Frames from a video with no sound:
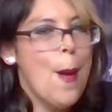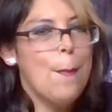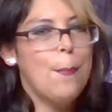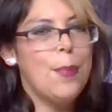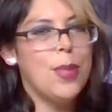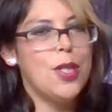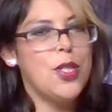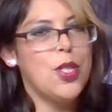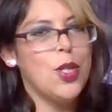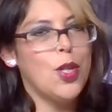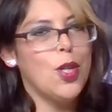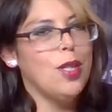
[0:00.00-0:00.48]

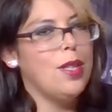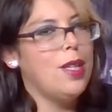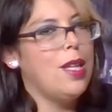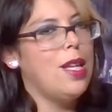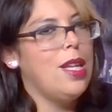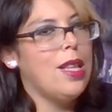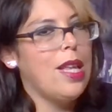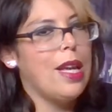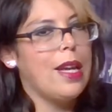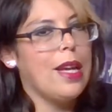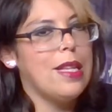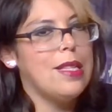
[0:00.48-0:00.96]
But certainly,
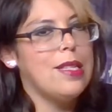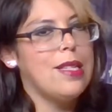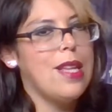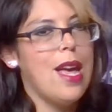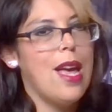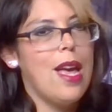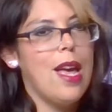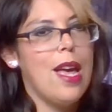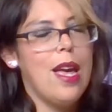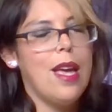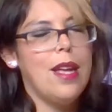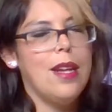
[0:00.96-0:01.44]
like I
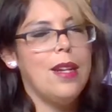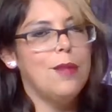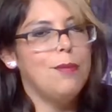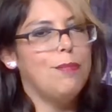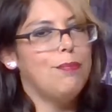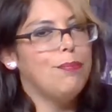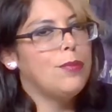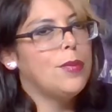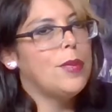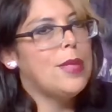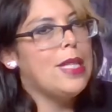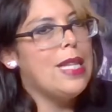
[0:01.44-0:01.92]
said,
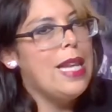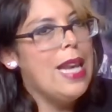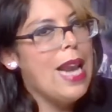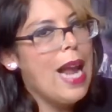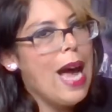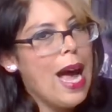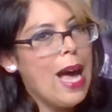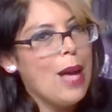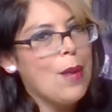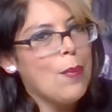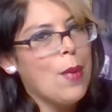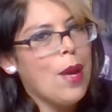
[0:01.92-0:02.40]

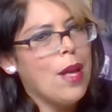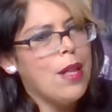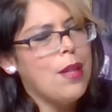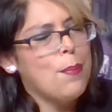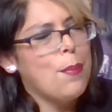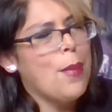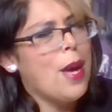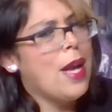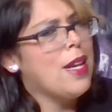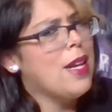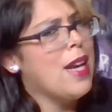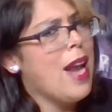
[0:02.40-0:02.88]
not my,
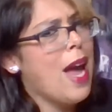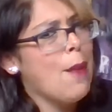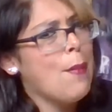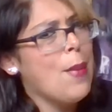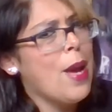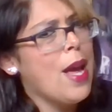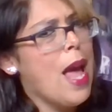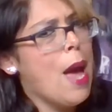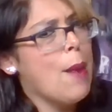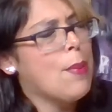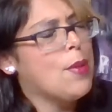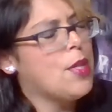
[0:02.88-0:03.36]
my not
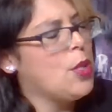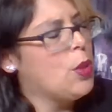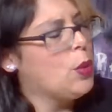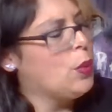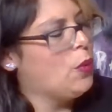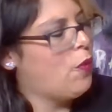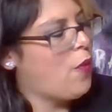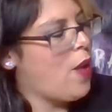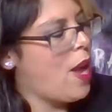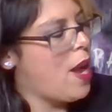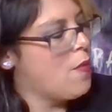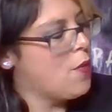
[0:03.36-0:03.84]
my
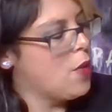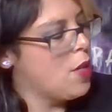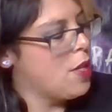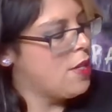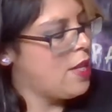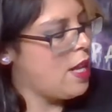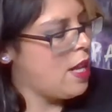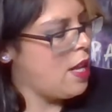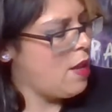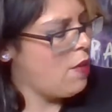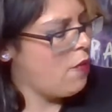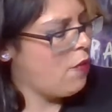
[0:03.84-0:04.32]
absolute
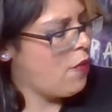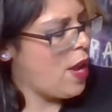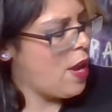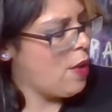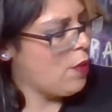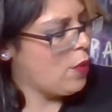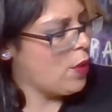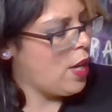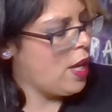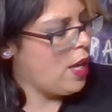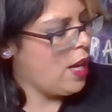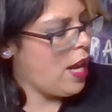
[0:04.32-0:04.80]
favors
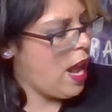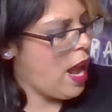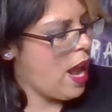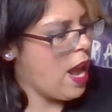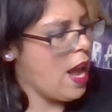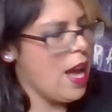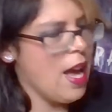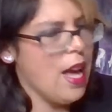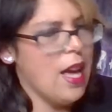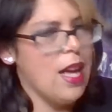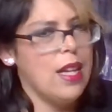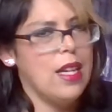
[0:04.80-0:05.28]
favorite,
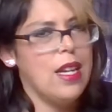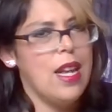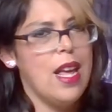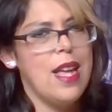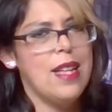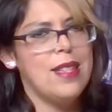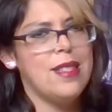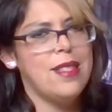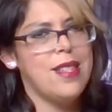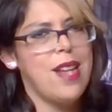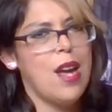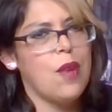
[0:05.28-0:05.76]
and
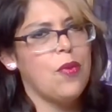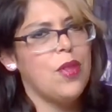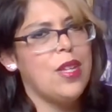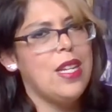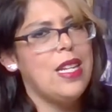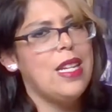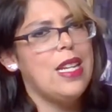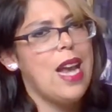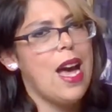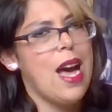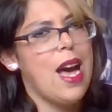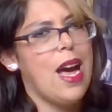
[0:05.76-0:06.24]
it's definitely
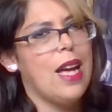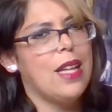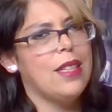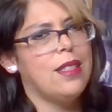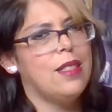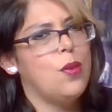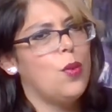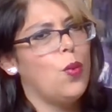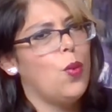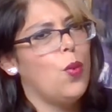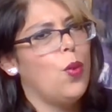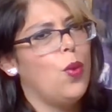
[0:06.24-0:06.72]

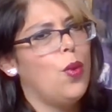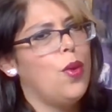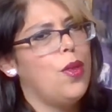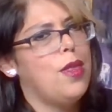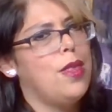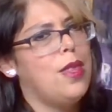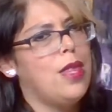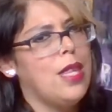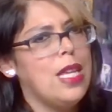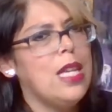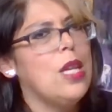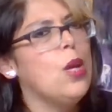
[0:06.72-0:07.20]
not
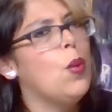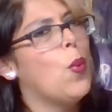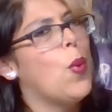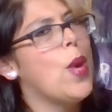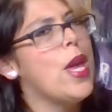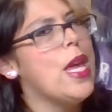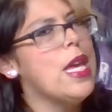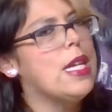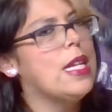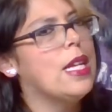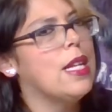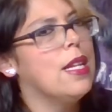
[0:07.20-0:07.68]
the
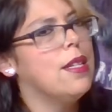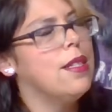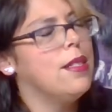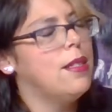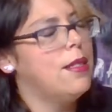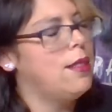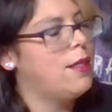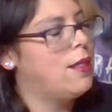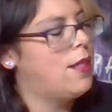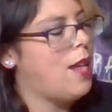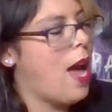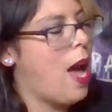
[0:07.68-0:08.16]

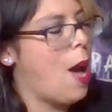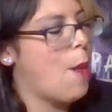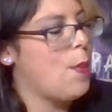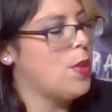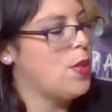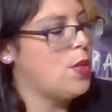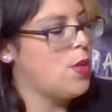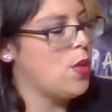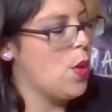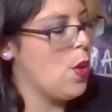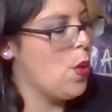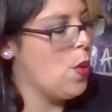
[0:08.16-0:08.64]
weakest
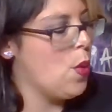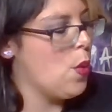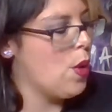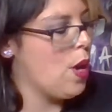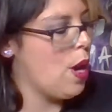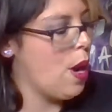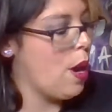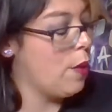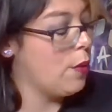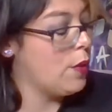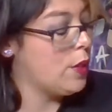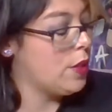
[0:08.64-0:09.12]
episode
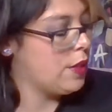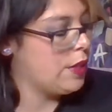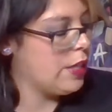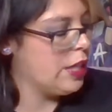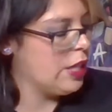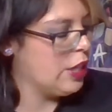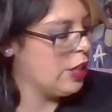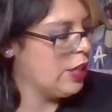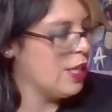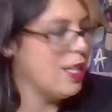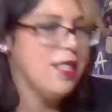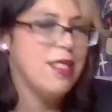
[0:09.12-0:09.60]
of the
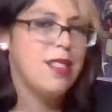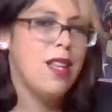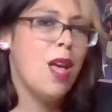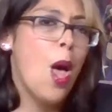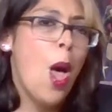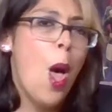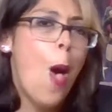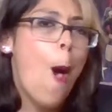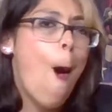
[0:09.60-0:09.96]
series.